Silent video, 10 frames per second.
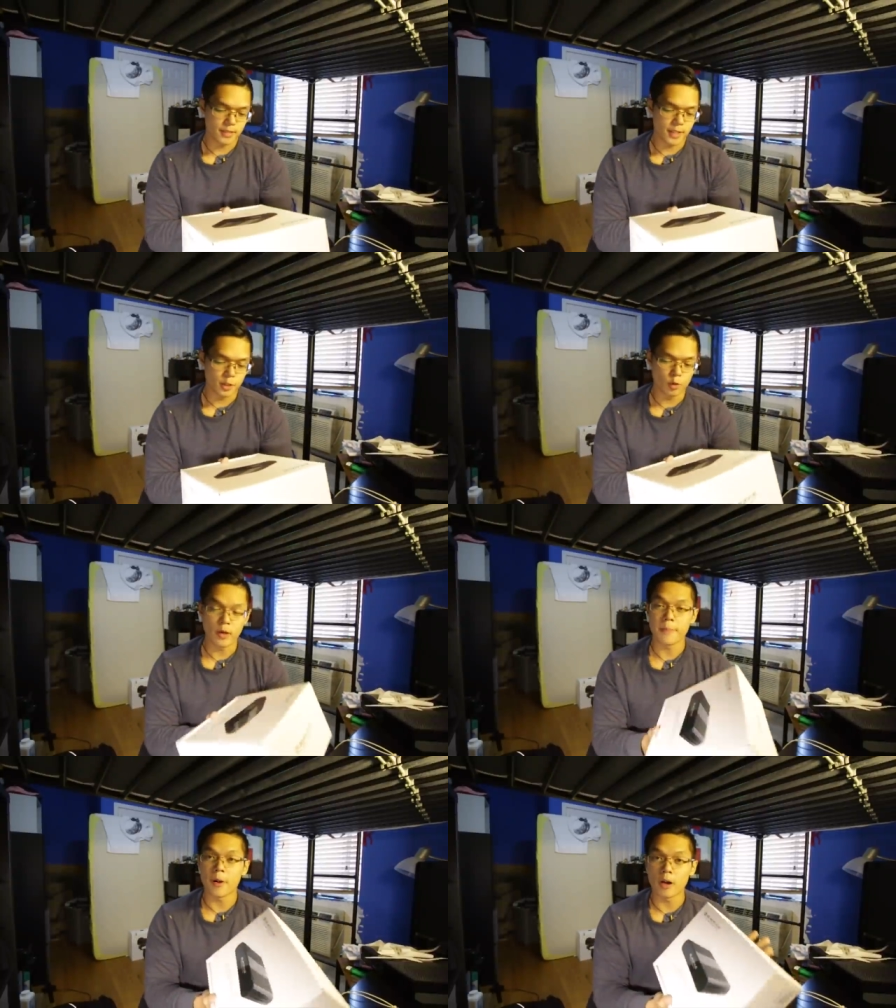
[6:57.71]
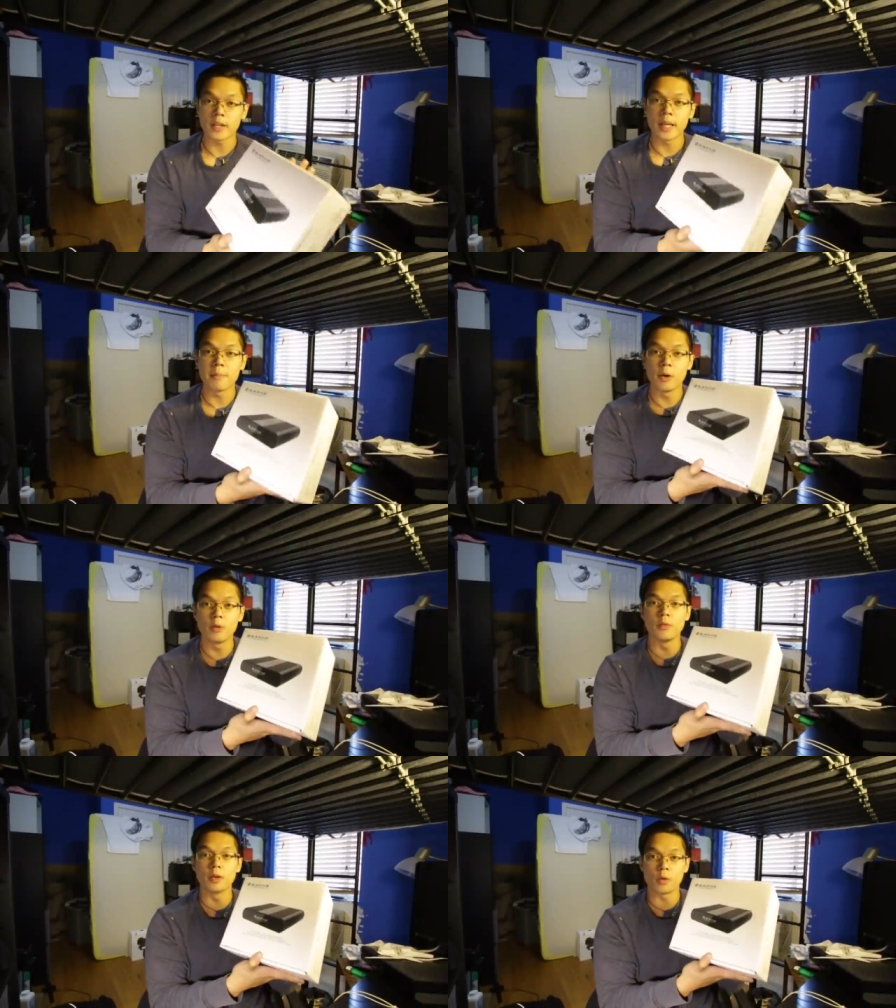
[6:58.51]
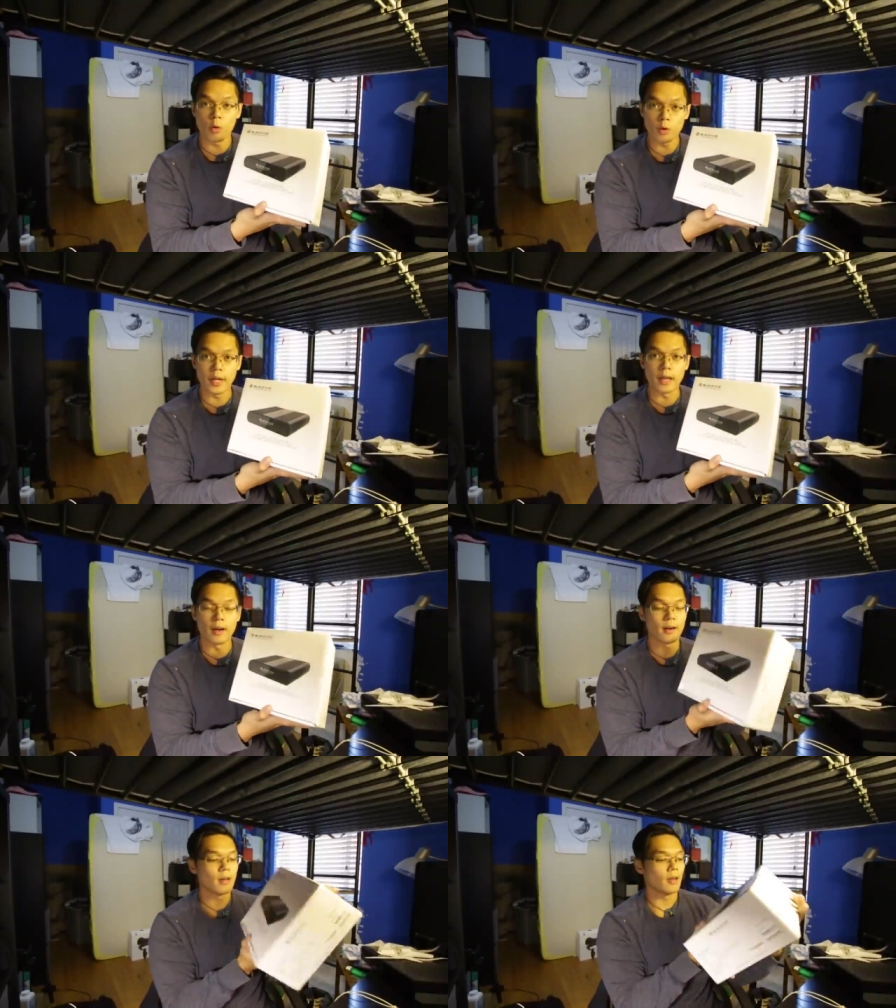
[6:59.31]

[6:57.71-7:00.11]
Enjoy parking mode recording